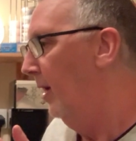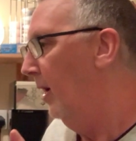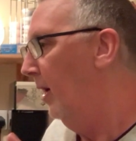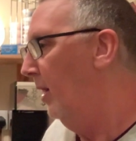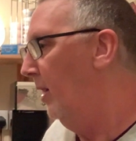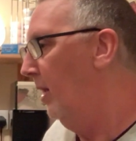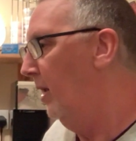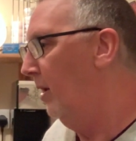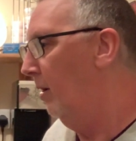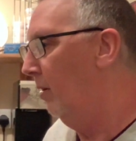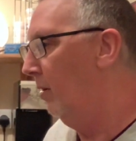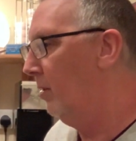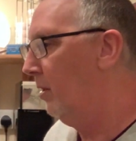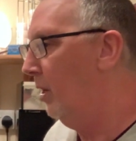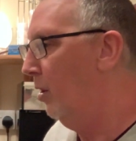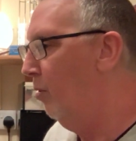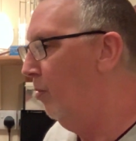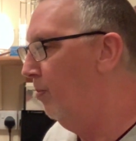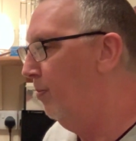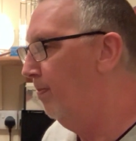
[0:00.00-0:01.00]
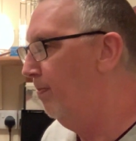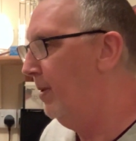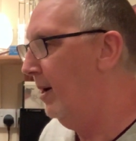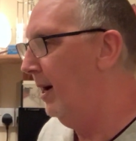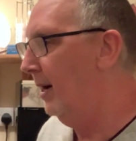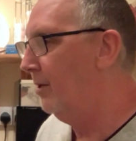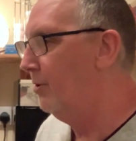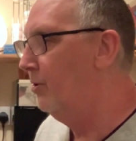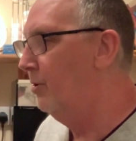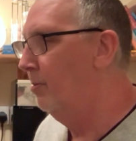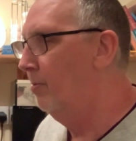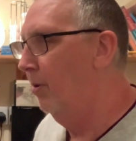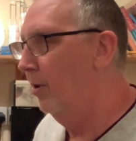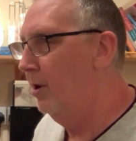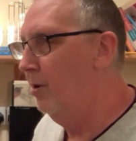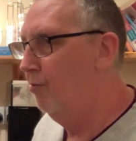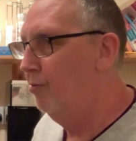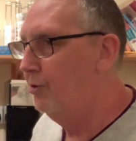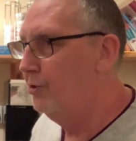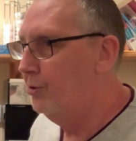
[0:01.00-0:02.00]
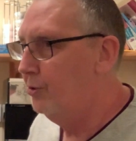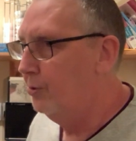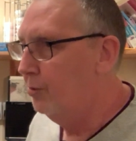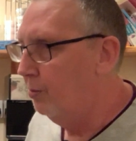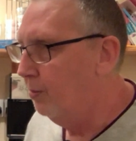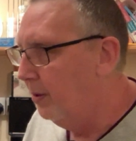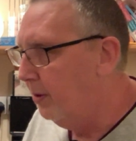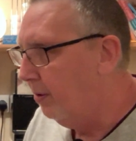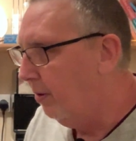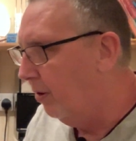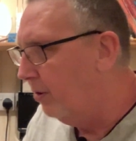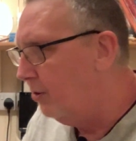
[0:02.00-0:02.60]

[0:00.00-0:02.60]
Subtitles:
And then I'll go back to my original one that